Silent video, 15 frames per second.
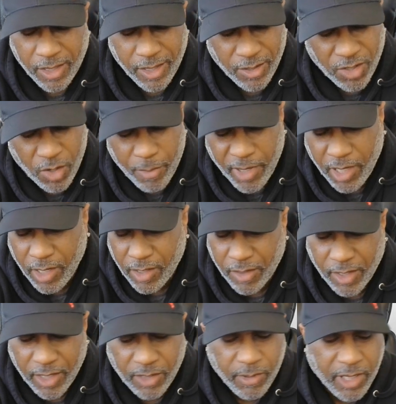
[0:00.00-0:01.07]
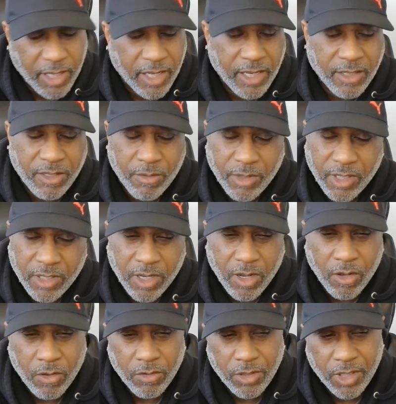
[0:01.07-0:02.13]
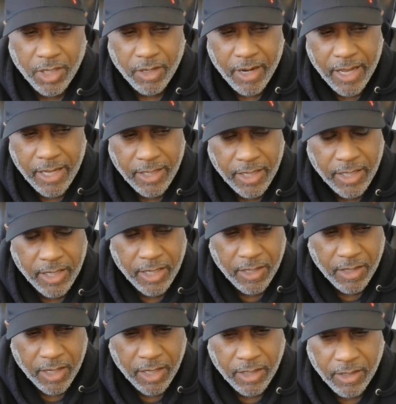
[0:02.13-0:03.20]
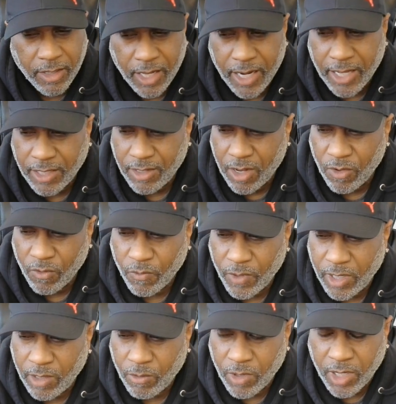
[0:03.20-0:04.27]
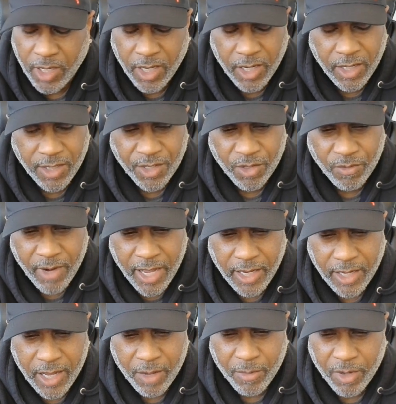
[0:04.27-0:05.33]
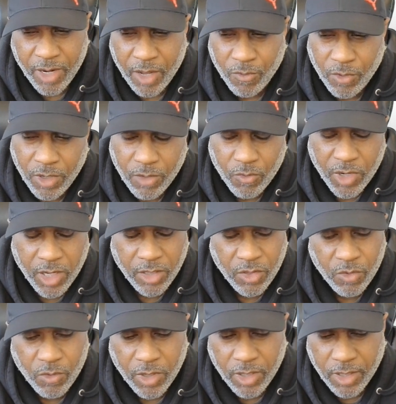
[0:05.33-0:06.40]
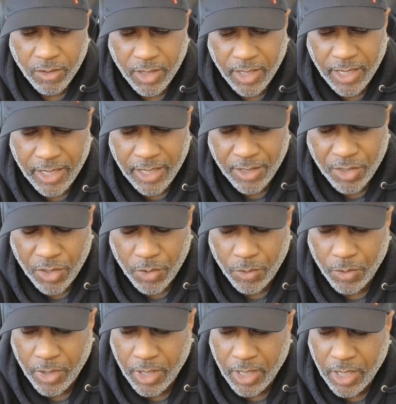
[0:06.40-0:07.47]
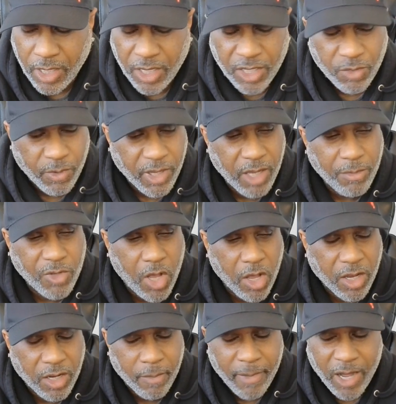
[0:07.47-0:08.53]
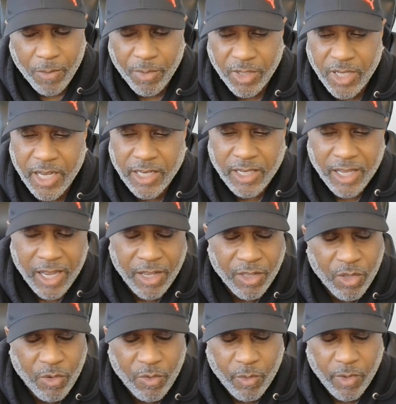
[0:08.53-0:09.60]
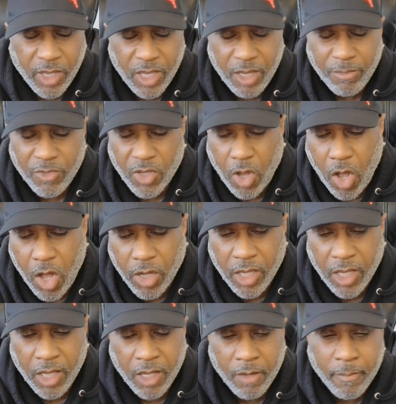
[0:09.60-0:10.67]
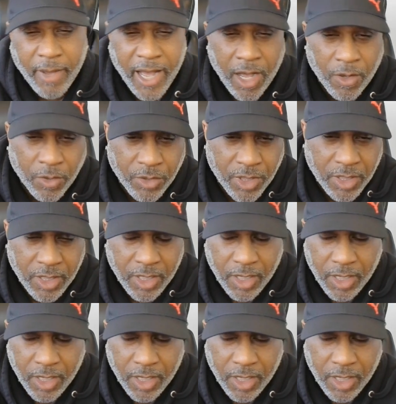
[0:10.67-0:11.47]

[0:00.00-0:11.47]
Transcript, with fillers: there's so many other things we can get into with this whole gender identity thing that I don't really want to get into right now. But I would, what I do want to get into is we keep talking about protecting our youth. We keep talking about